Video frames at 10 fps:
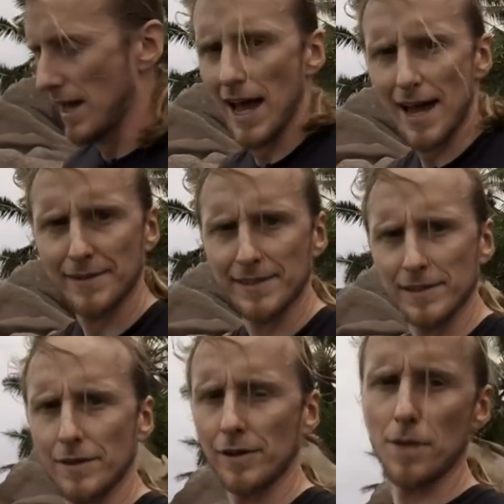at
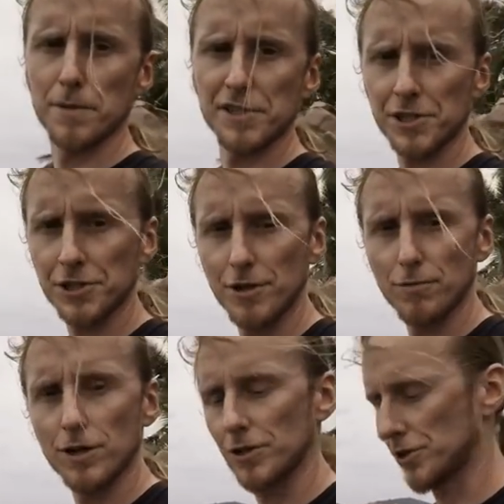the composition you
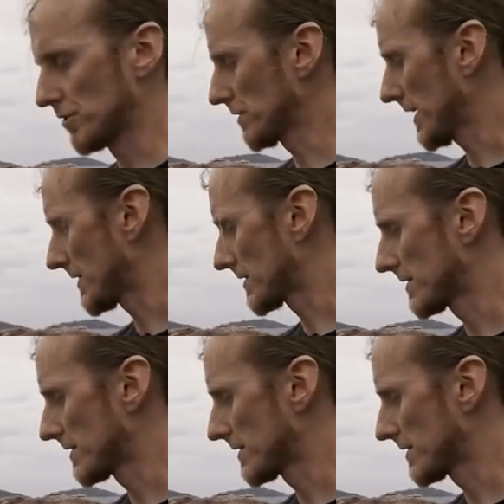want to shoot and